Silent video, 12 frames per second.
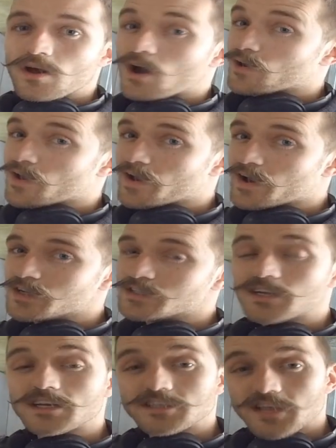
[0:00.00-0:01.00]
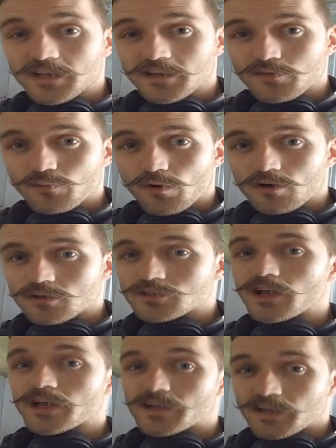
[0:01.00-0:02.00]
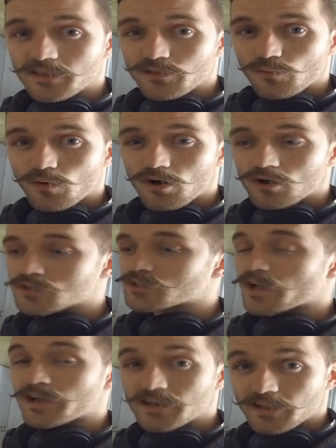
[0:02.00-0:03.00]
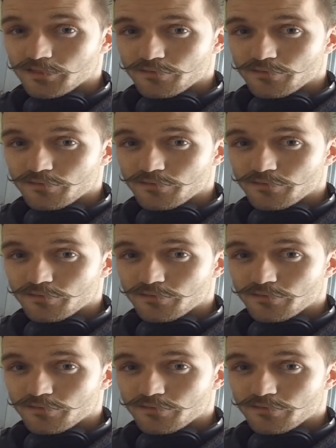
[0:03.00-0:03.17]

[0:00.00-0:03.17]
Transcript: Okay guys, I sanded the walls, I cleaned the walls, I cleaned the